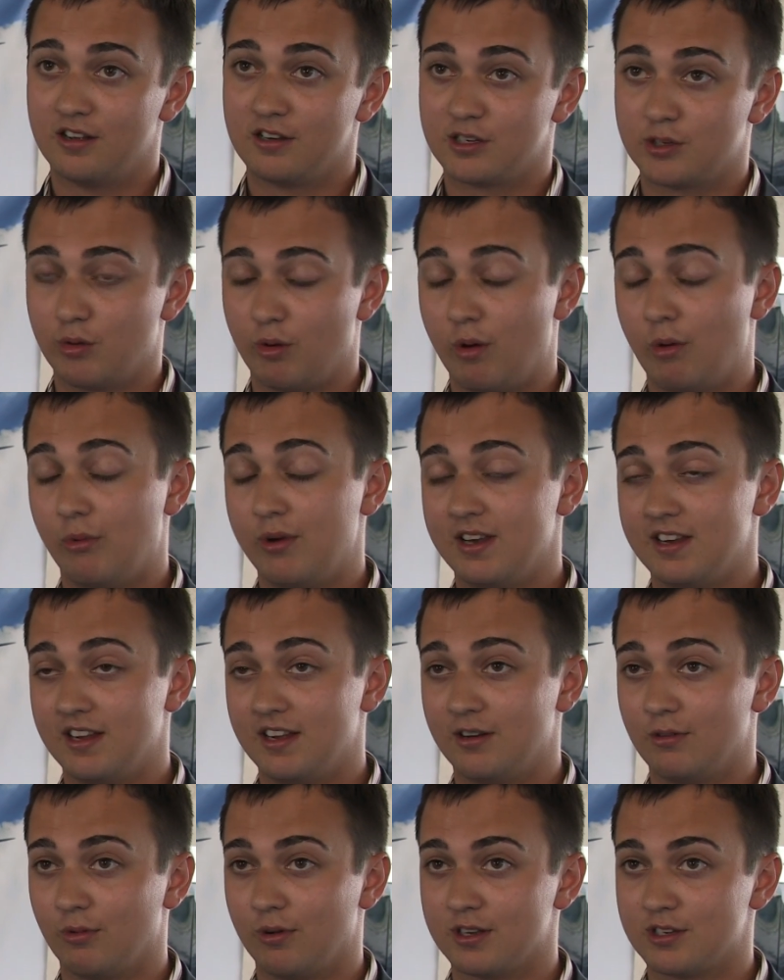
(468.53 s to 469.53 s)
So what we
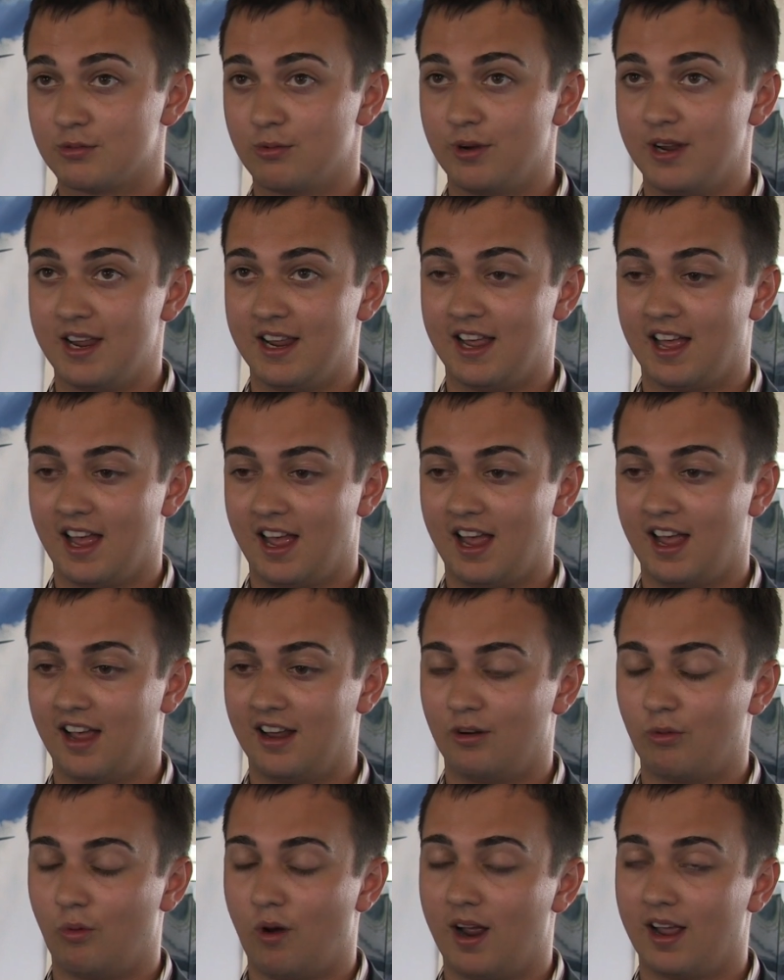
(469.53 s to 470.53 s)
did was we
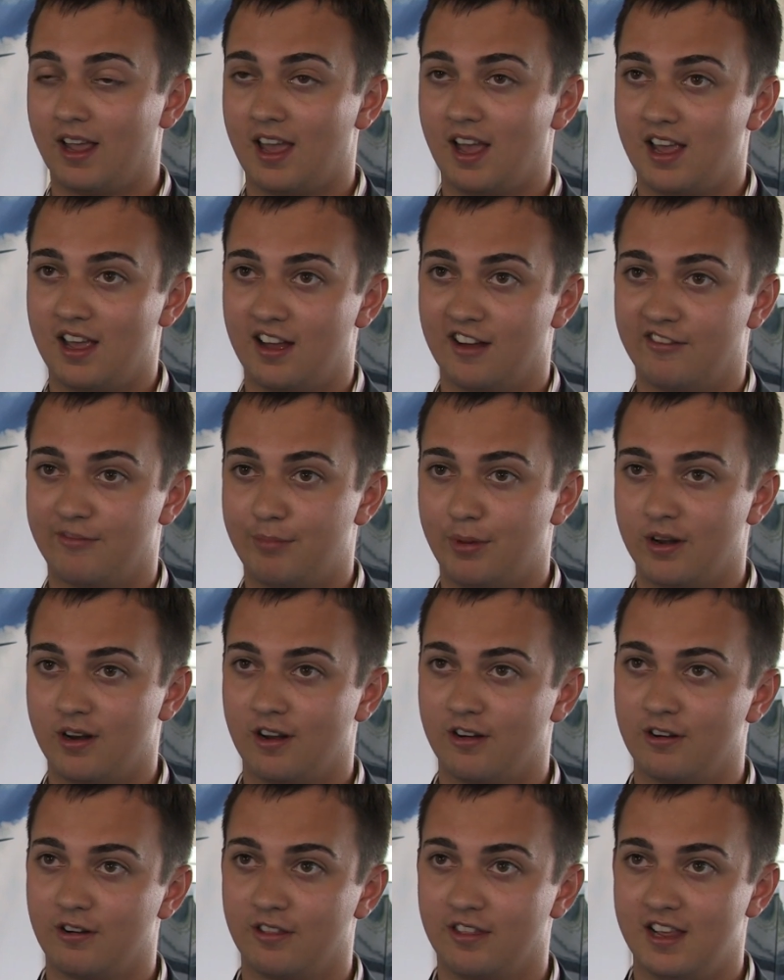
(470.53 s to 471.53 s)
had YKF put
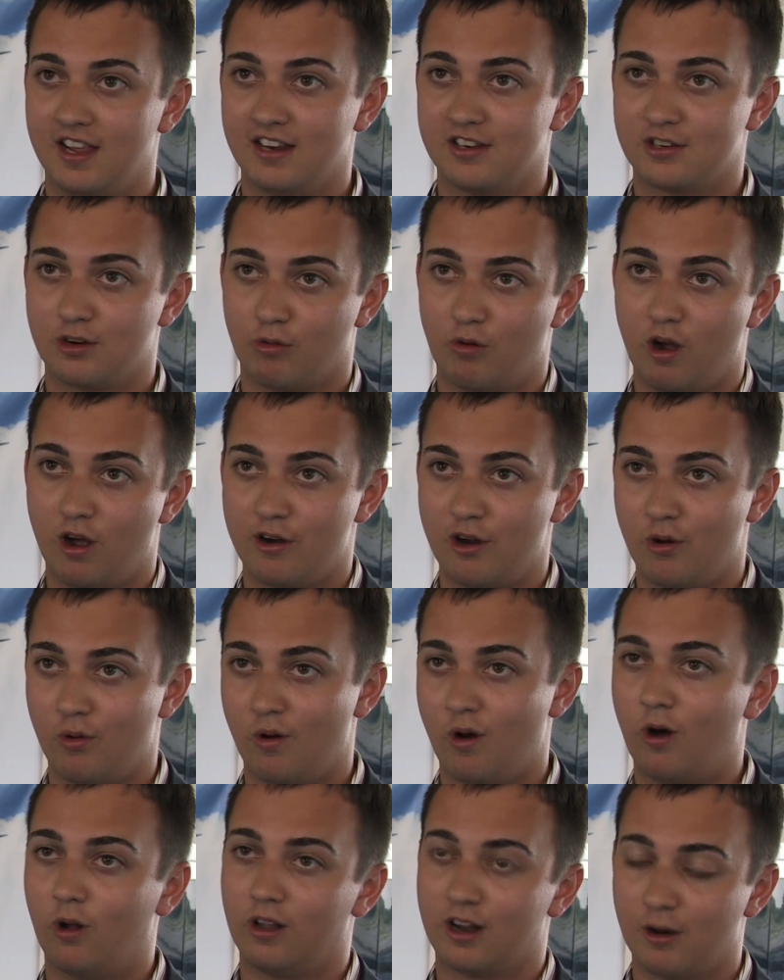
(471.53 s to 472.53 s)
under the
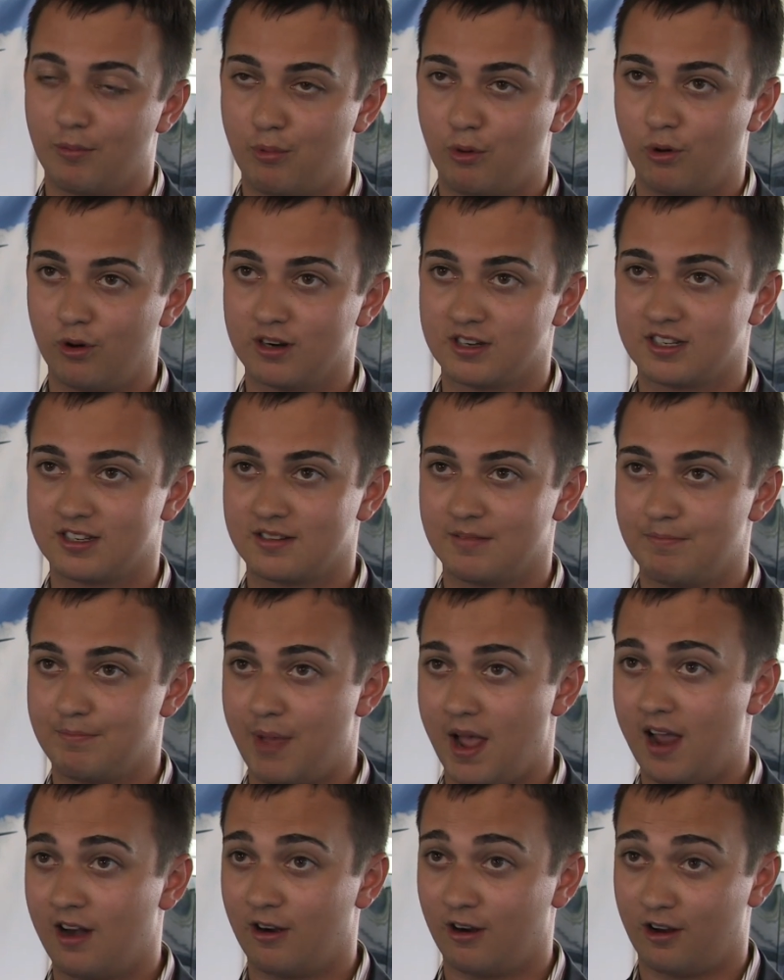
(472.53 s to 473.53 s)
Toronto All Airports
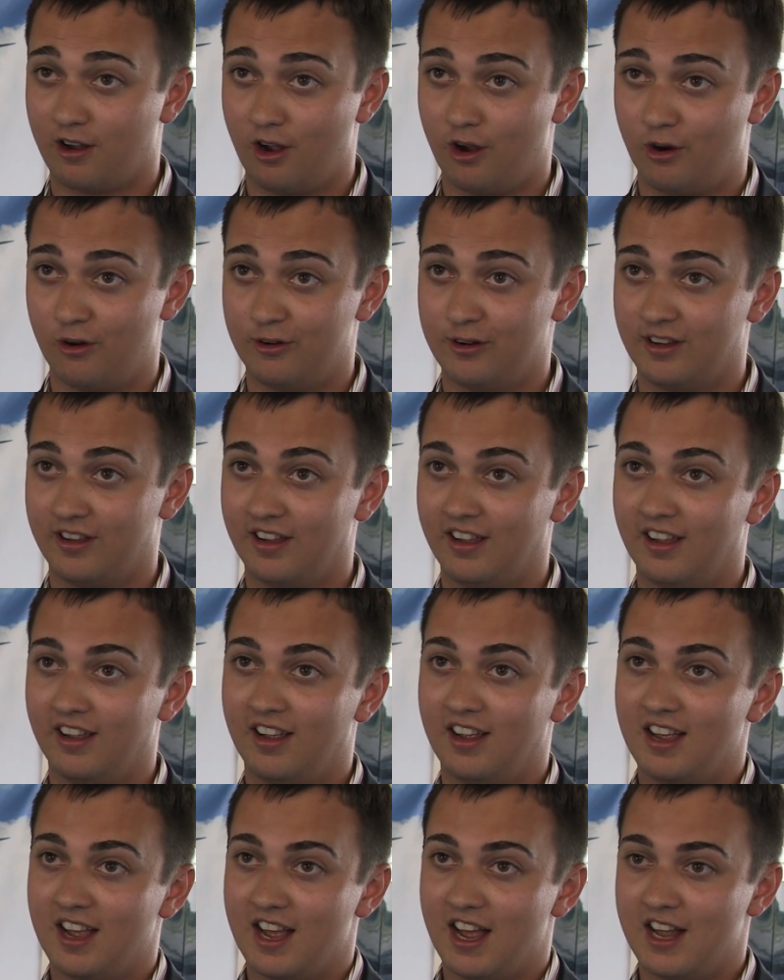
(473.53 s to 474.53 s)
banner code,
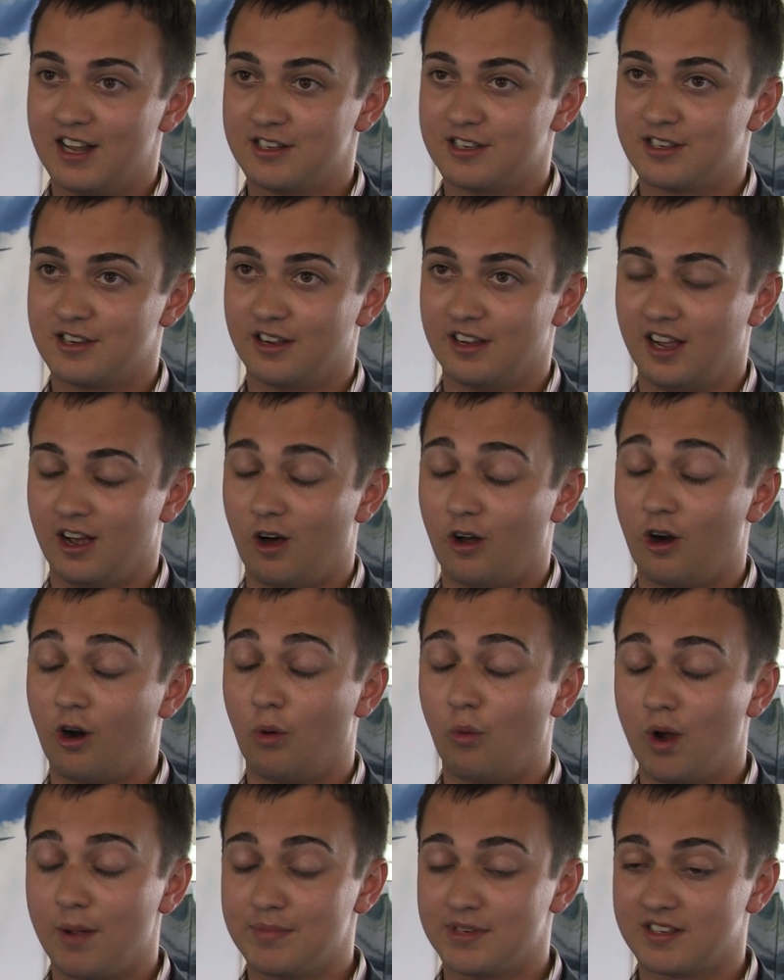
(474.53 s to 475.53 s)
and on
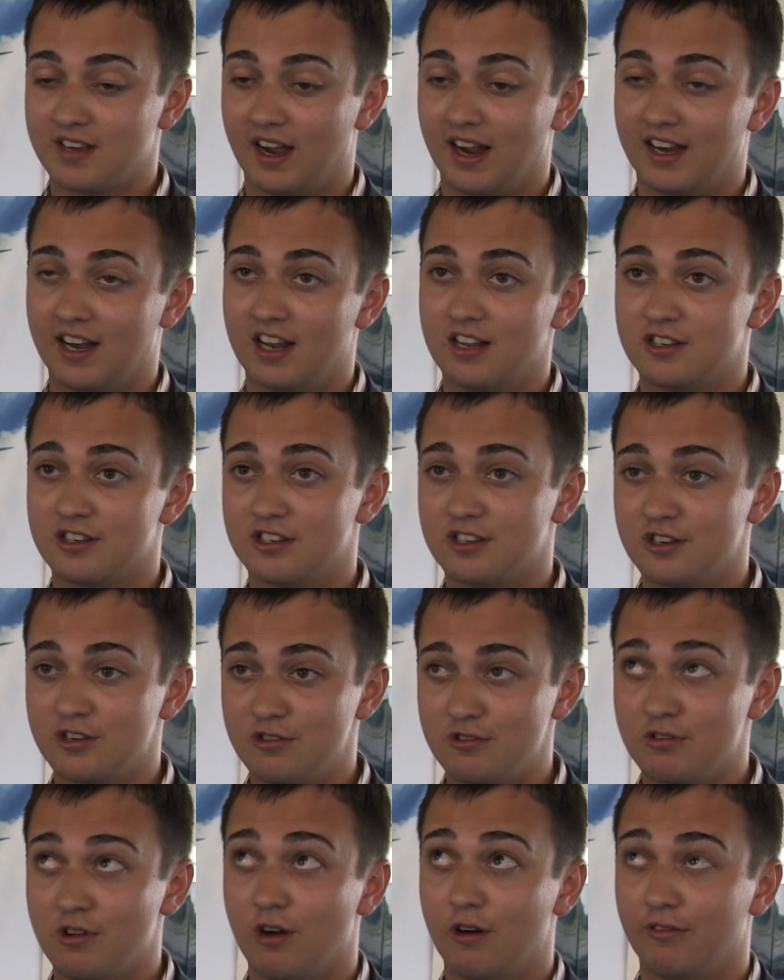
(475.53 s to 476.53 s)
our website, and
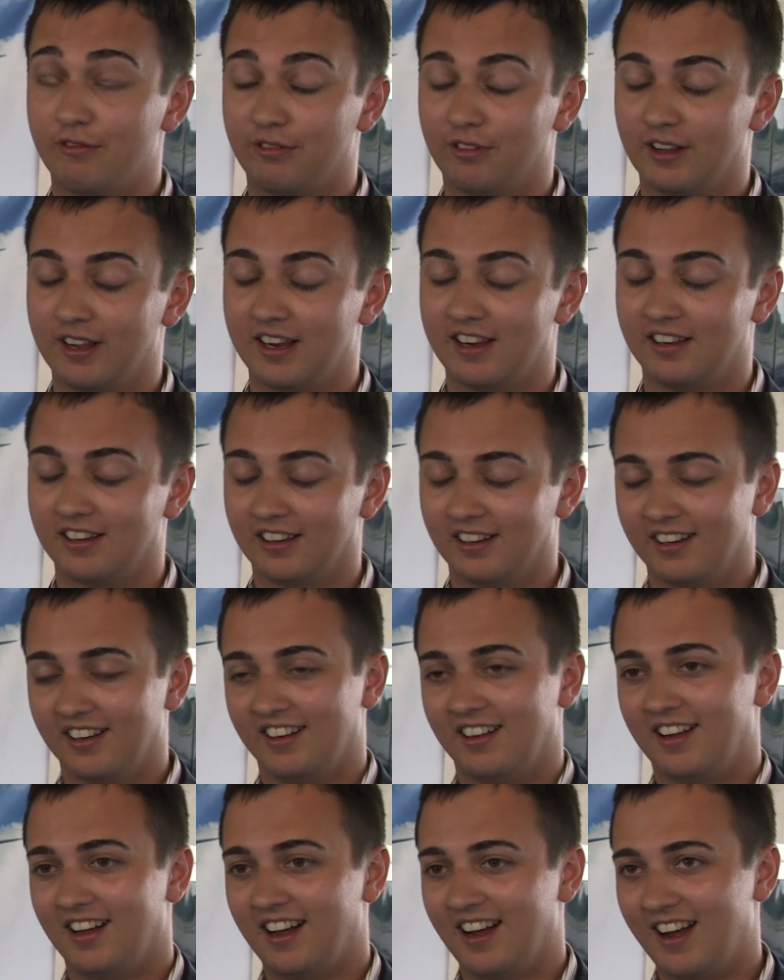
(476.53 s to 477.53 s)
soon hopefully
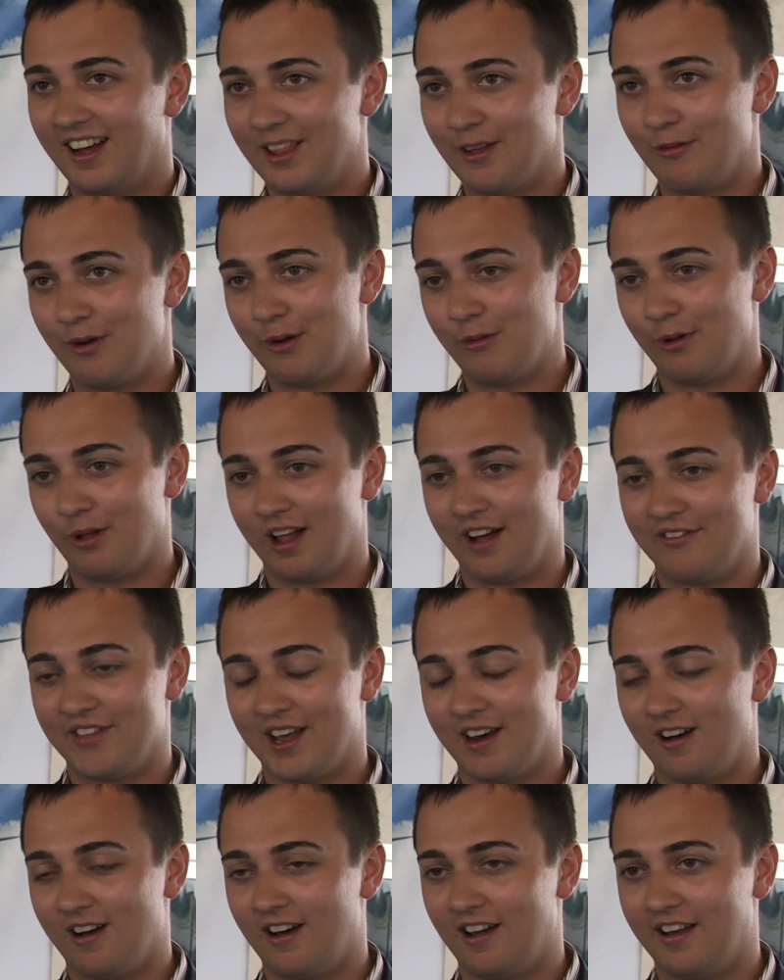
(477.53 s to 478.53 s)
uh, that we, will have
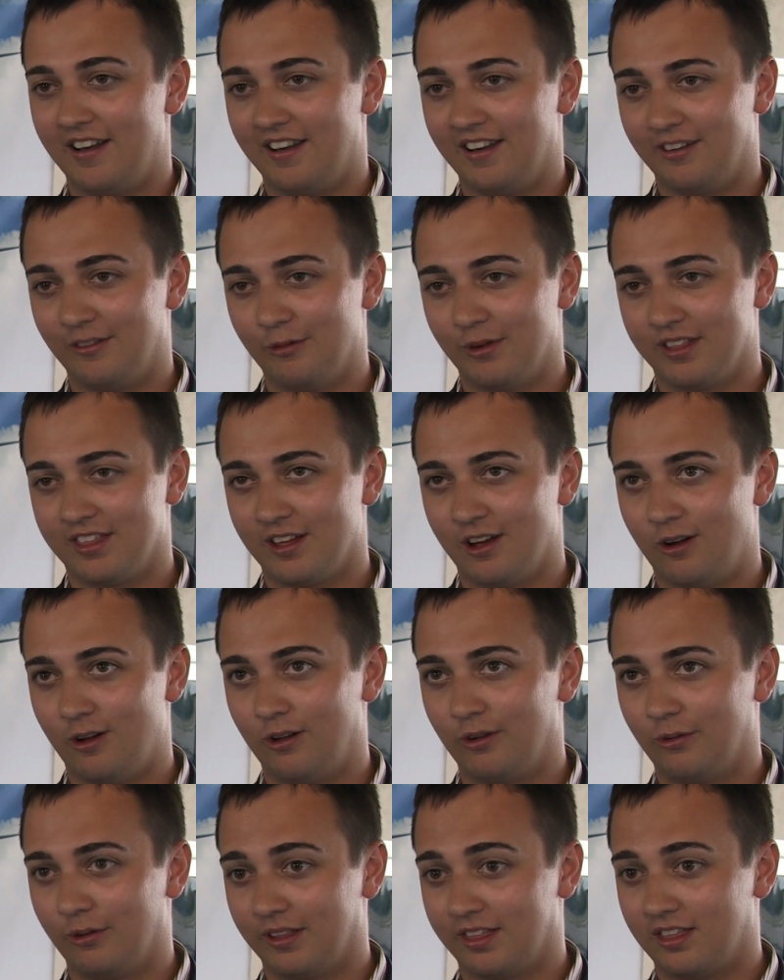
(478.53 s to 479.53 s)
that on with
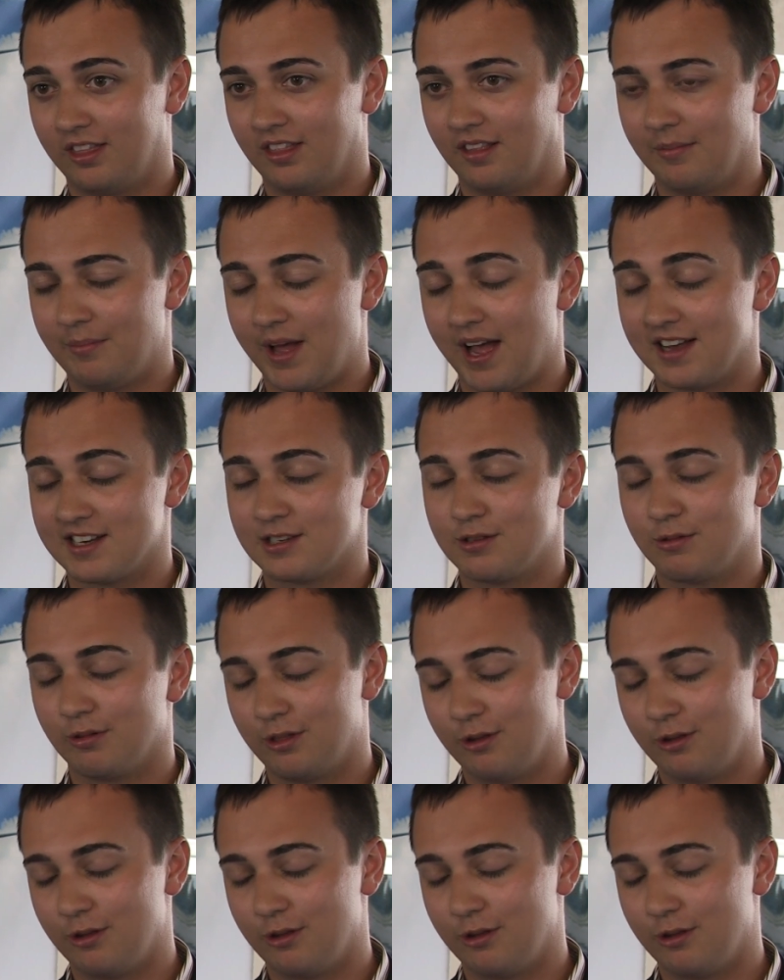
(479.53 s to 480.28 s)
all with passed